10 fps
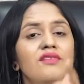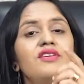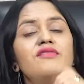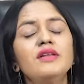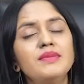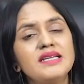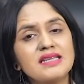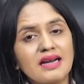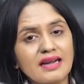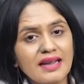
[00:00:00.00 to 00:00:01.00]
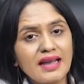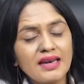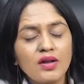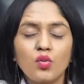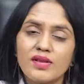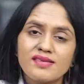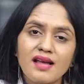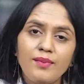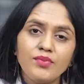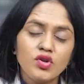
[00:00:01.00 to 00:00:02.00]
We will meet again with some